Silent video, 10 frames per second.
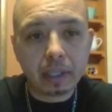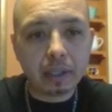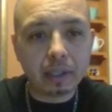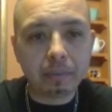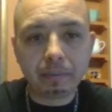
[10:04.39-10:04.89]

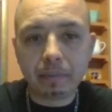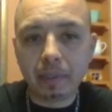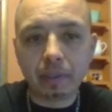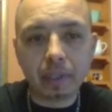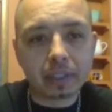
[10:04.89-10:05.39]
You
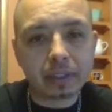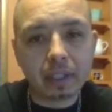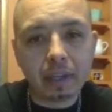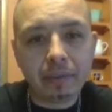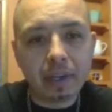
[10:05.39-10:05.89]
know, like I said,
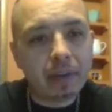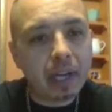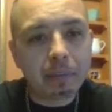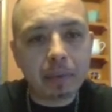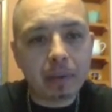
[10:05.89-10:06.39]
I've never
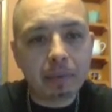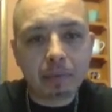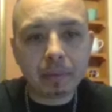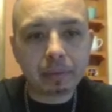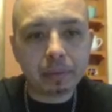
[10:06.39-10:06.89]
had a
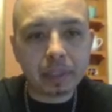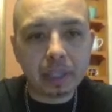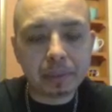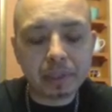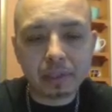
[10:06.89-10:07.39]
problem with
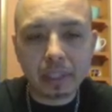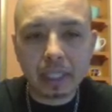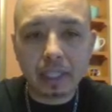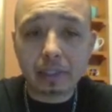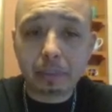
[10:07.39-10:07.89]
reception,
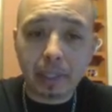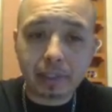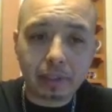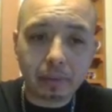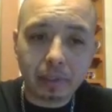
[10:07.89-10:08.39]

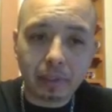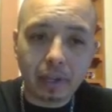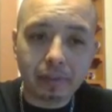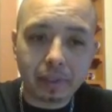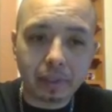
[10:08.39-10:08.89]
especially when you're
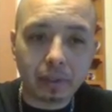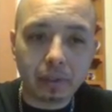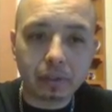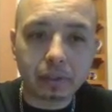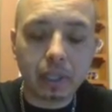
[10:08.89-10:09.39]
obviously
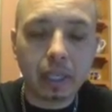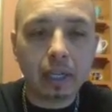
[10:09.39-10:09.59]
close.